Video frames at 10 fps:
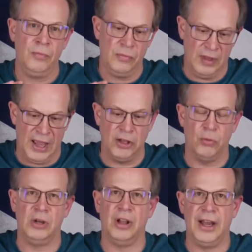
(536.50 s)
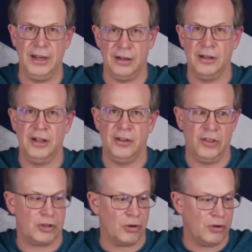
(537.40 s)
that you would like
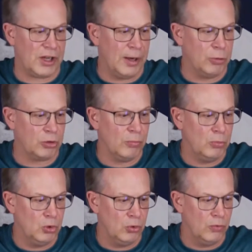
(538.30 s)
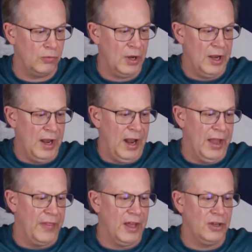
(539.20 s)
the turntable to move.
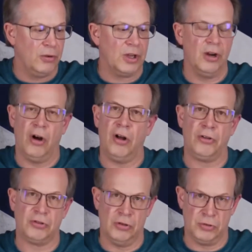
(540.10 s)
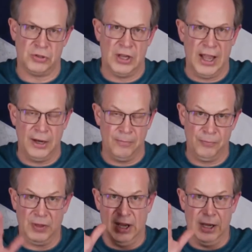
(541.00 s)
And then you can also set
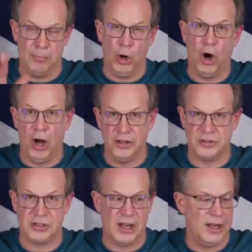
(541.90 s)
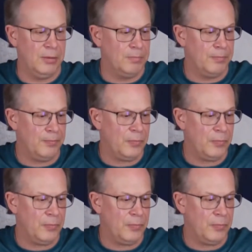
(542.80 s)
a pause time,